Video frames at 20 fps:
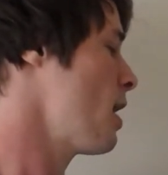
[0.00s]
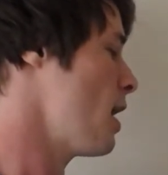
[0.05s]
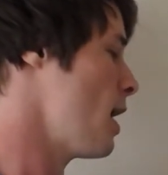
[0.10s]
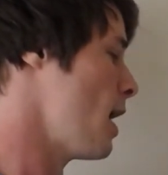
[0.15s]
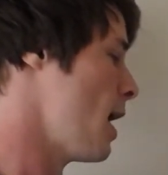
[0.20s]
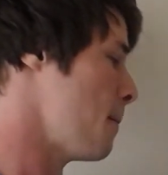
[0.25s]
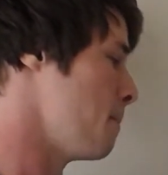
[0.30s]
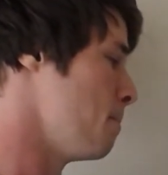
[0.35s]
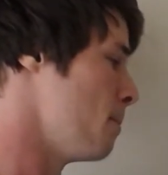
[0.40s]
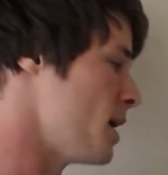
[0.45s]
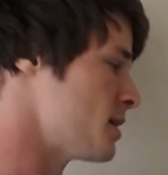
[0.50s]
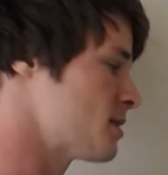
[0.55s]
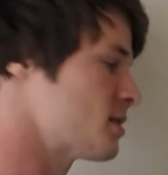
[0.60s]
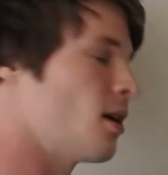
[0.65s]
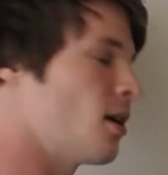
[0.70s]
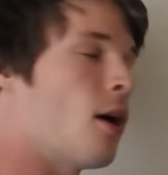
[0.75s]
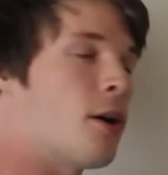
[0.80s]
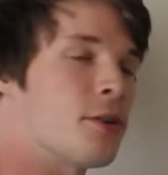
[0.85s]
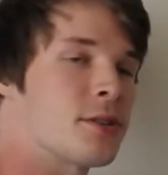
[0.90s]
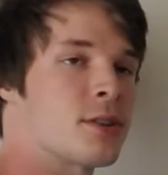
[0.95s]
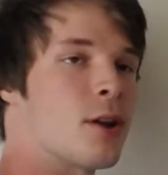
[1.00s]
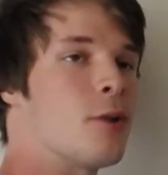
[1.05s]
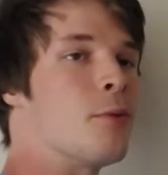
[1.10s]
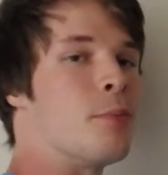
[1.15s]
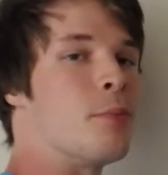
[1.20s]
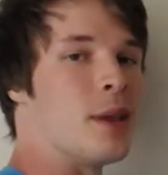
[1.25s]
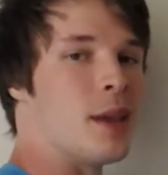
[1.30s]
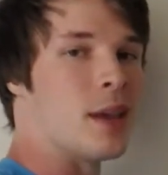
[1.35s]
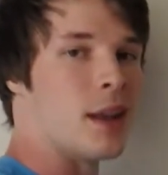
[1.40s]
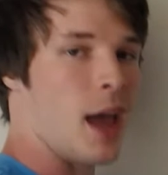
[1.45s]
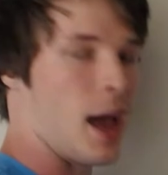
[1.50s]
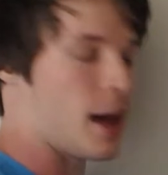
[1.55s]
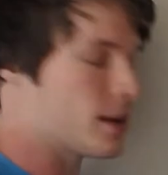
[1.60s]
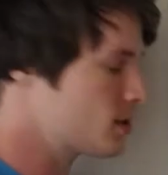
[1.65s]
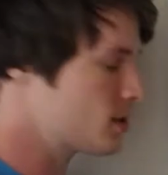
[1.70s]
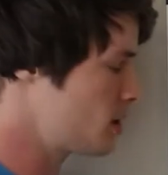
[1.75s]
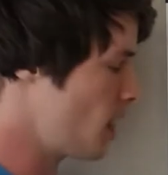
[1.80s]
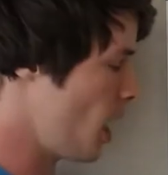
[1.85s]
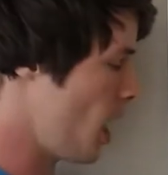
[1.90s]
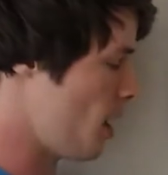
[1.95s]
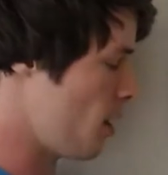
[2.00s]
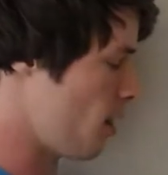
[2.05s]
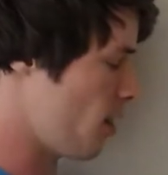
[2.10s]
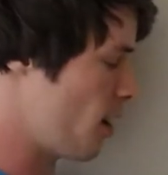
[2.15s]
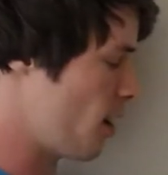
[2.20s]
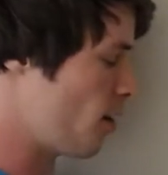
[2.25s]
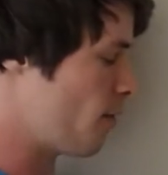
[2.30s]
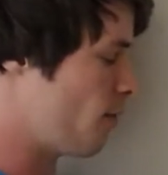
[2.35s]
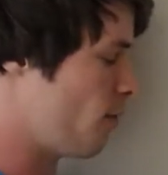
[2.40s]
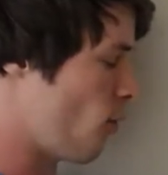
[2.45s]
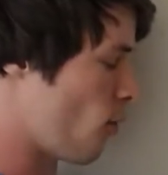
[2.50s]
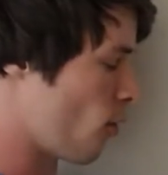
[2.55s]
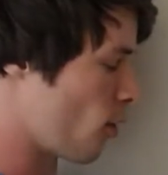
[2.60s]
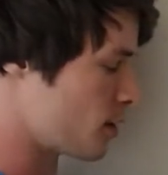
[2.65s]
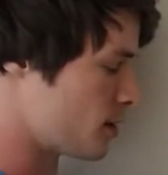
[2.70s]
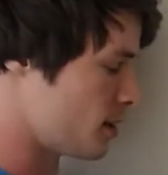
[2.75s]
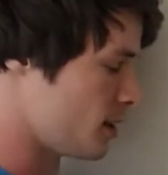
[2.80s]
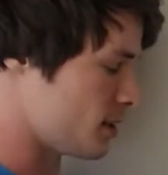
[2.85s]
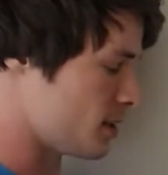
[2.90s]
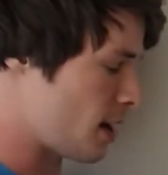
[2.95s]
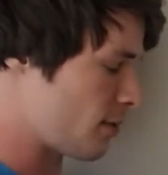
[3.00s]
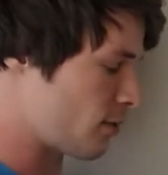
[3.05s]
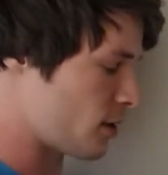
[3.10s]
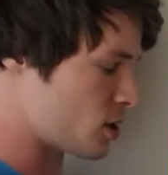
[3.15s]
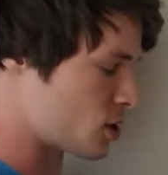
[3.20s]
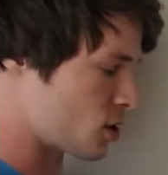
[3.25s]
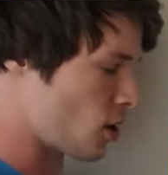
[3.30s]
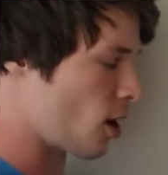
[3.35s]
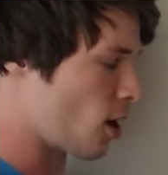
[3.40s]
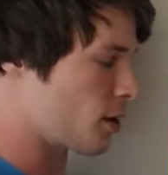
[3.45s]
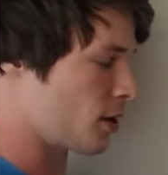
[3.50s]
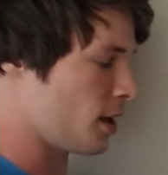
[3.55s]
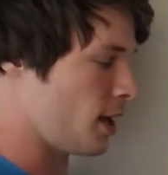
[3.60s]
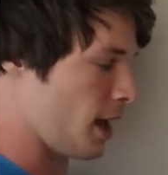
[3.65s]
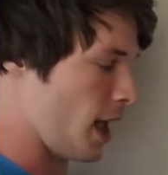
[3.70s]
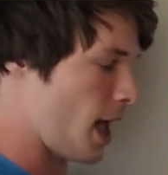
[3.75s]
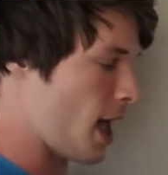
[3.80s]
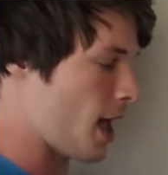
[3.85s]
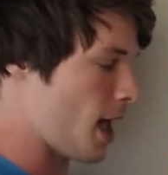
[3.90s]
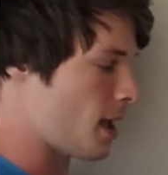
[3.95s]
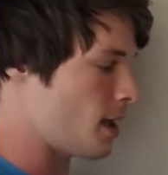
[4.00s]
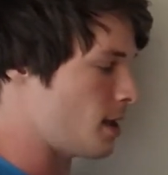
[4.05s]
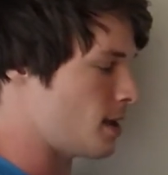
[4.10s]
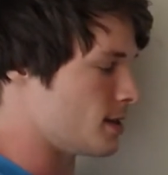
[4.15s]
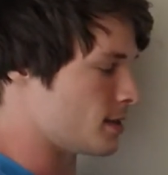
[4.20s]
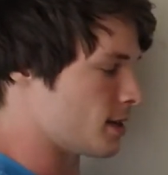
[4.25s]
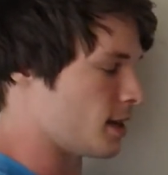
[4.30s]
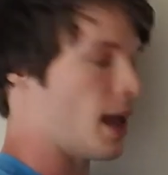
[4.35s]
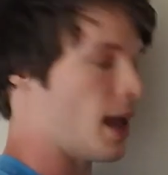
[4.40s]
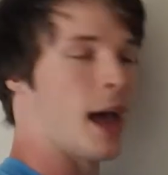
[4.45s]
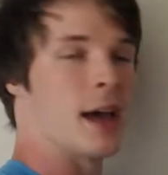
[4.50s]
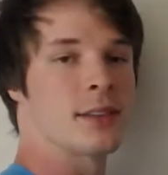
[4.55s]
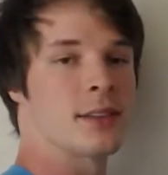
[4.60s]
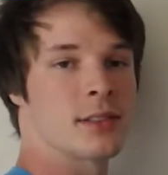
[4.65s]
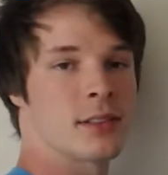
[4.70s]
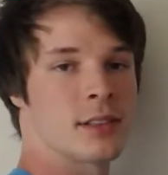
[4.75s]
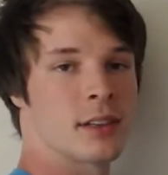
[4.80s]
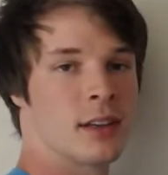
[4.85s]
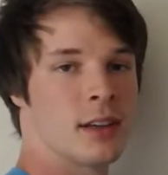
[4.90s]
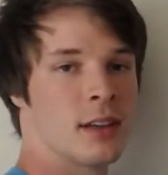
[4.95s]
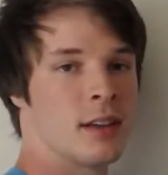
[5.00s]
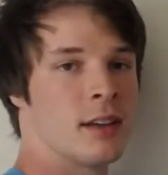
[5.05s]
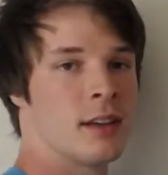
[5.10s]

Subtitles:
it must also be in S, and therefore, since every chart in A is in S,